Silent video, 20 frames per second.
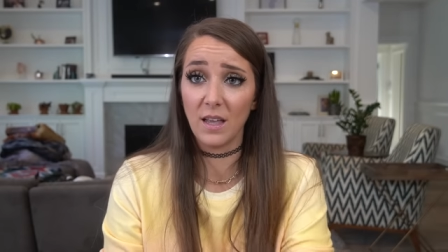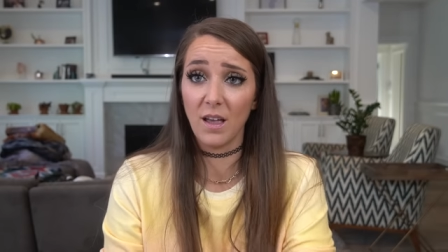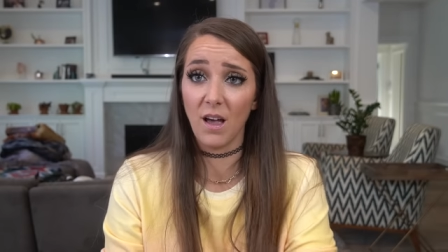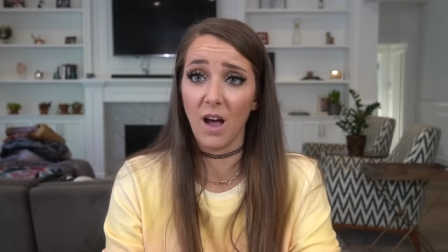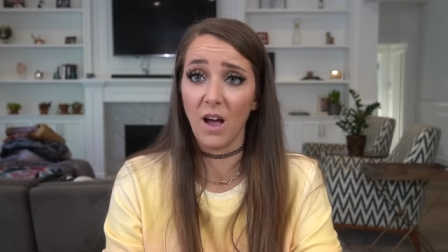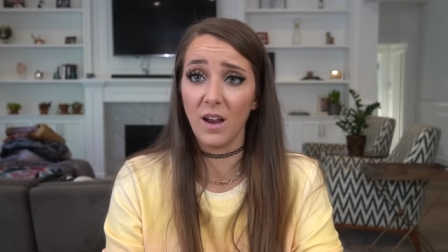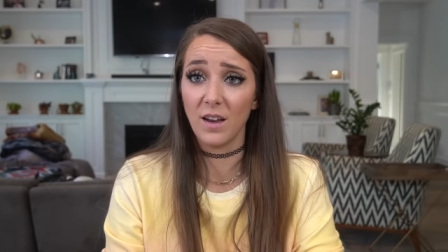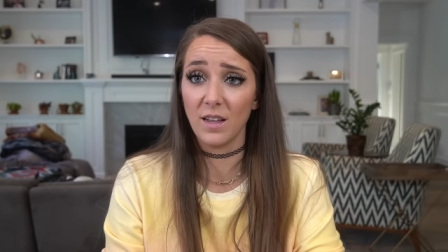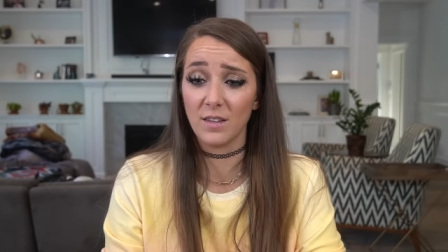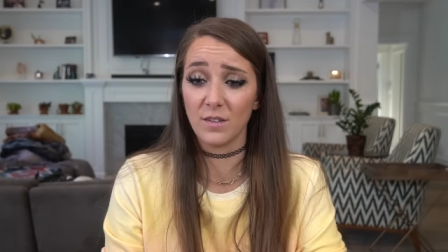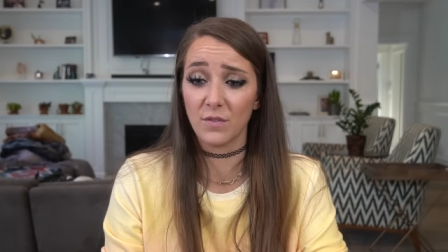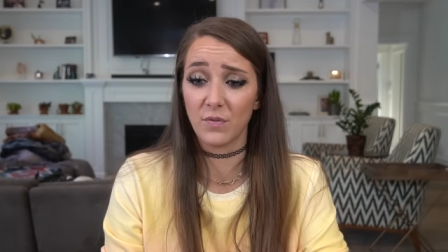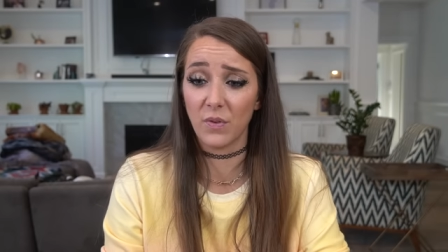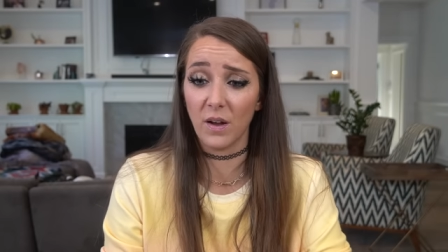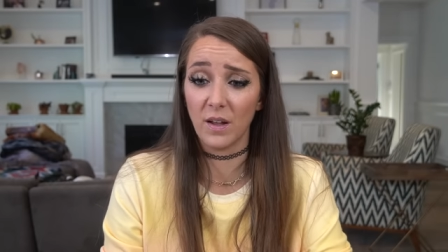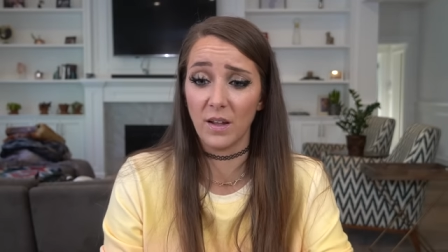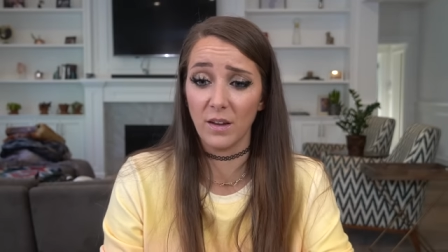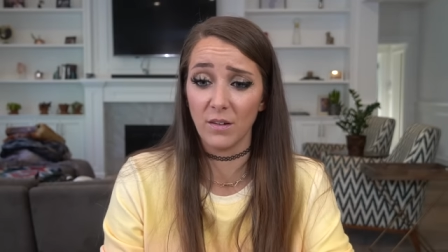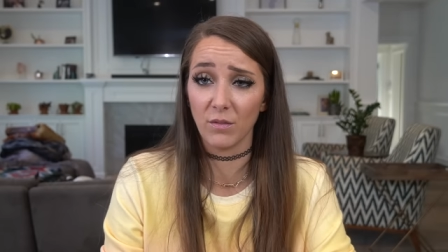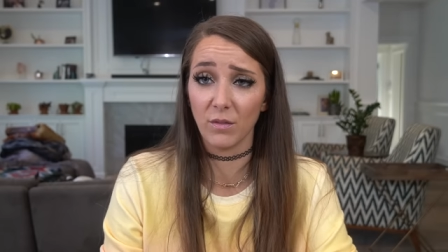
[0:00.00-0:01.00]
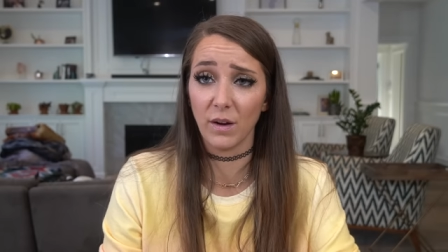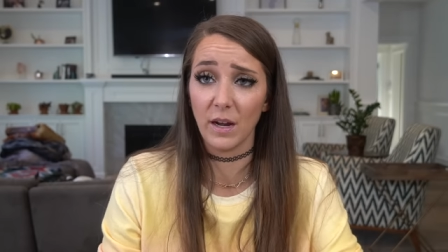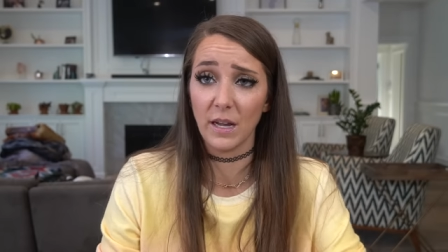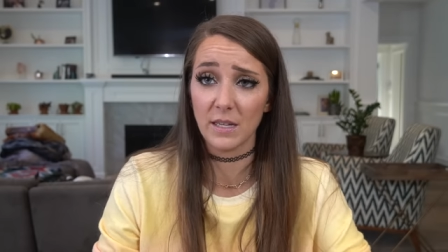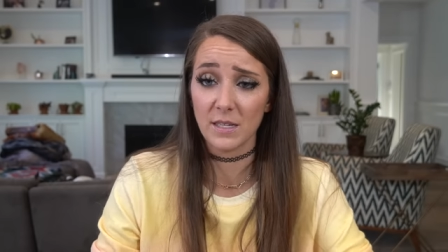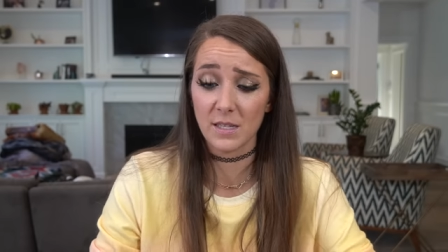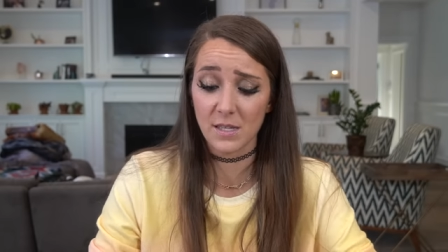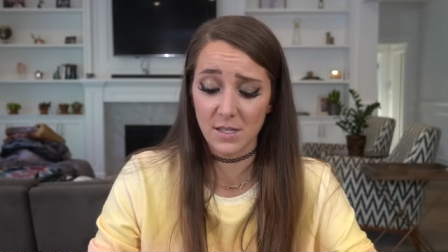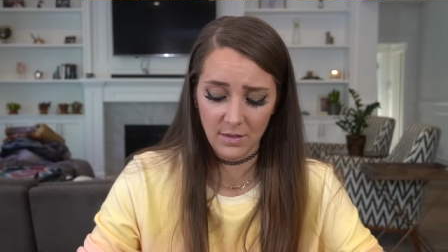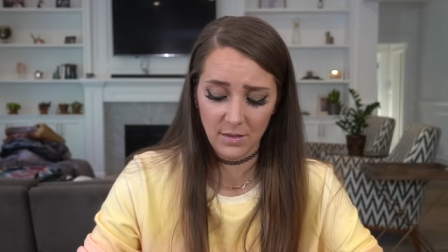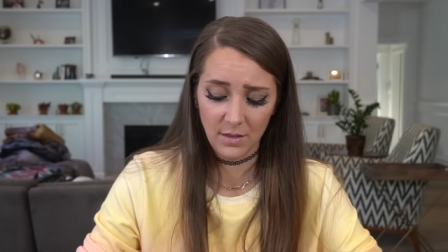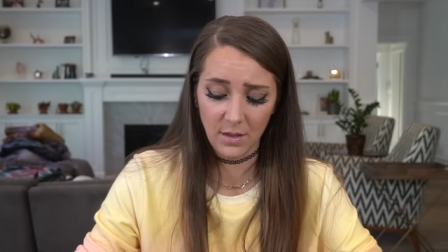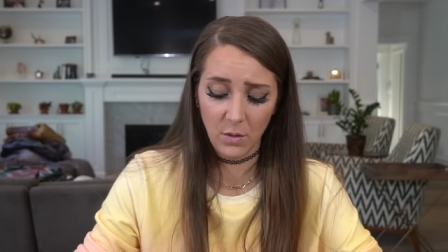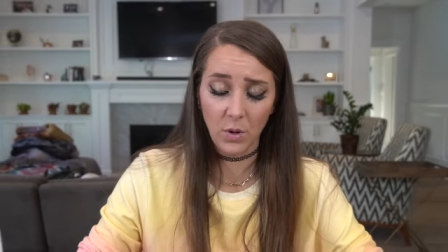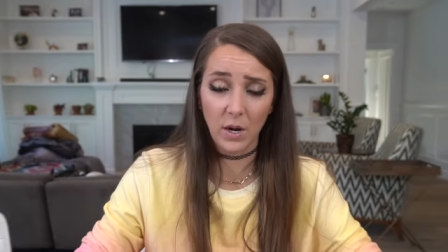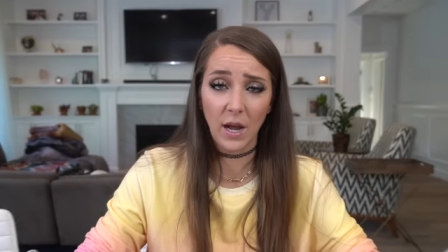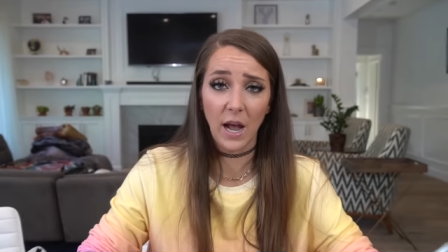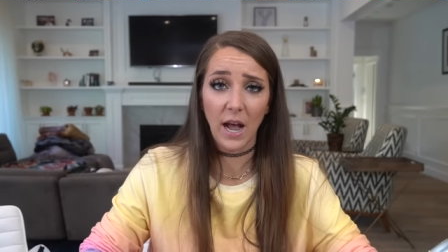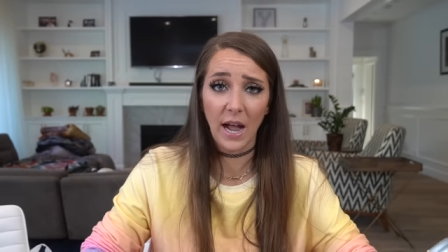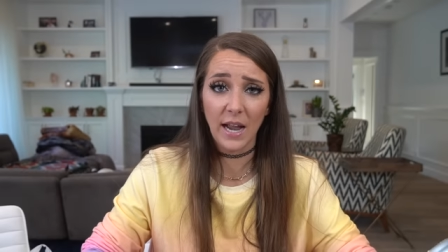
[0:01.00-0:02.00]
cut his fucking wrist. They
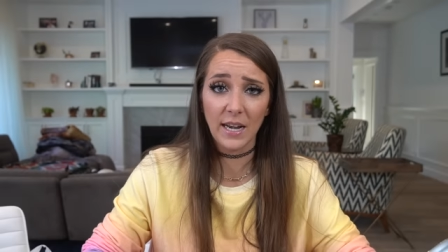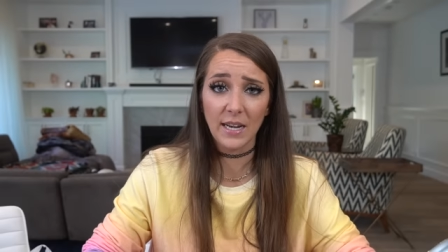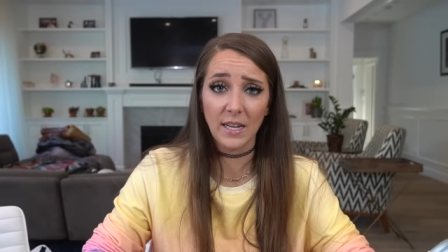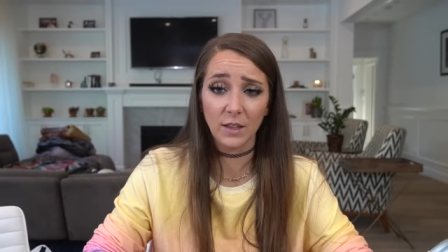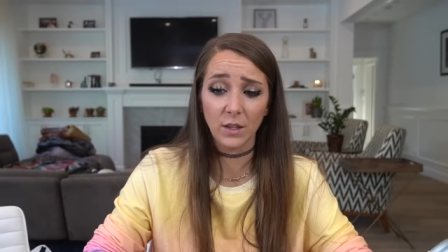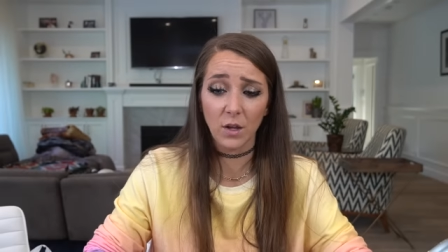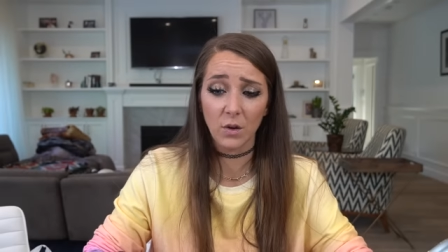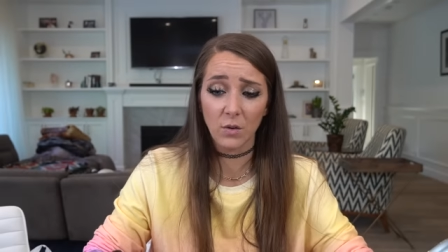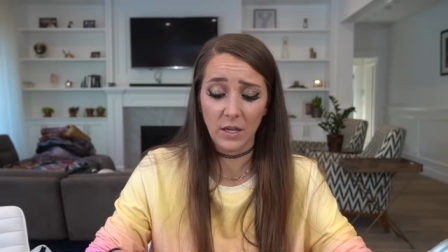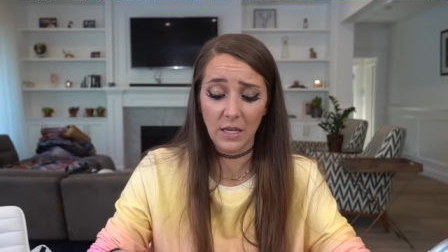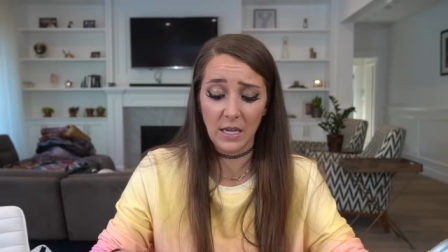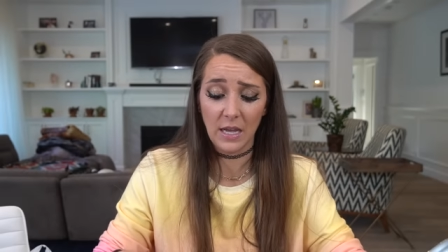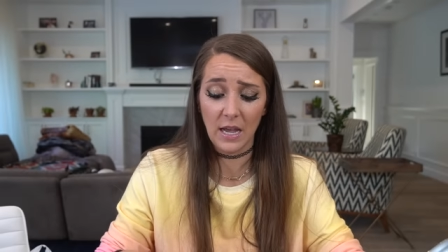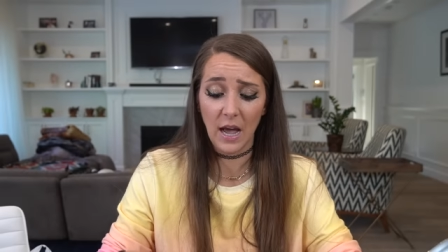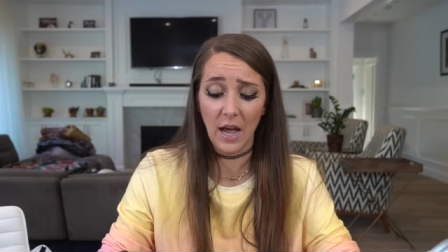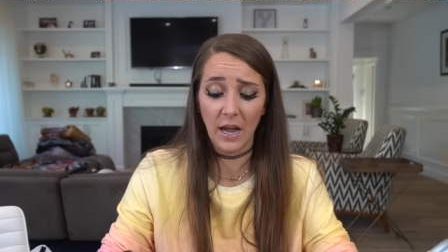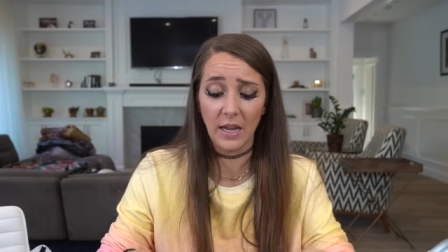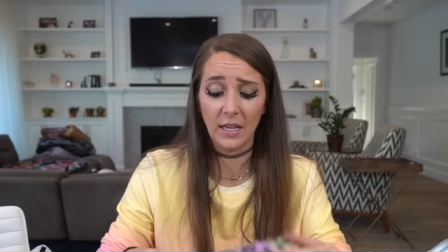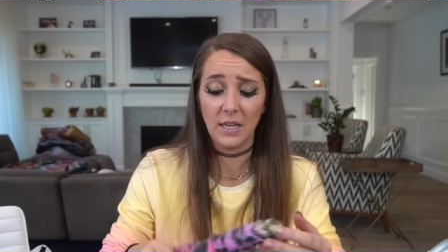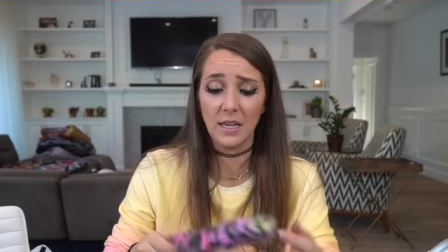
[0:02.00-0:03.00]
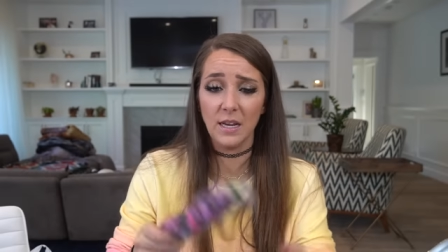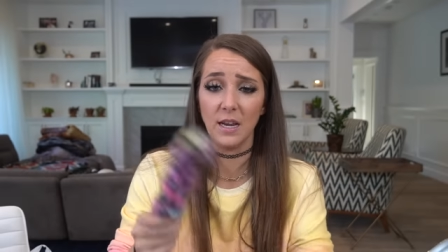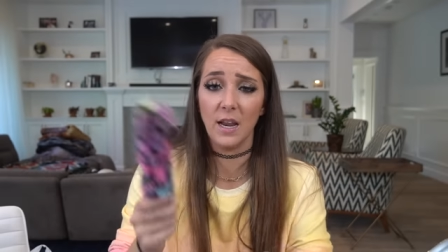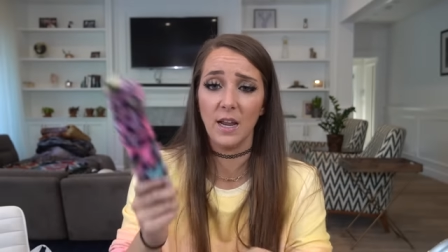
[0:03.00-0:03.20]
were kind of low-key, high-key